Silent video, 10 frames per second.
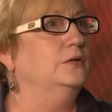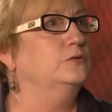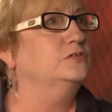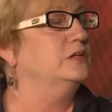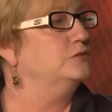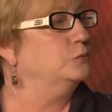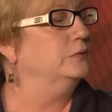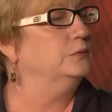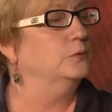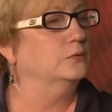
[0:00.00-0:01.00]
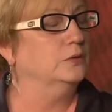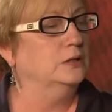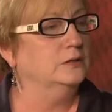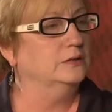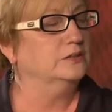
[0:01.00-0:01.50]
those days, we were
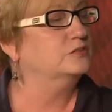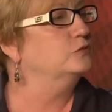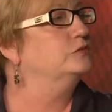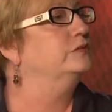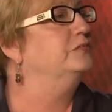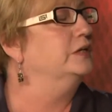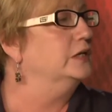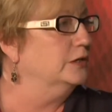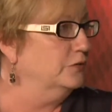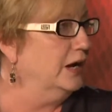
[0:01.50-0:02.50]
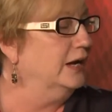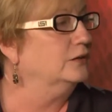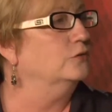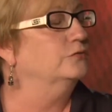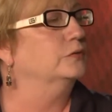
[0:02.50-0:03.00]
exclusively in
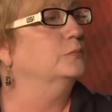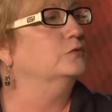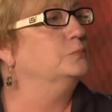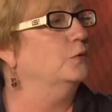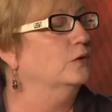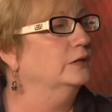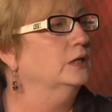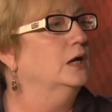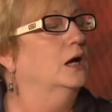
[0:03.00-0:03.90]
Iraq, or for the most part.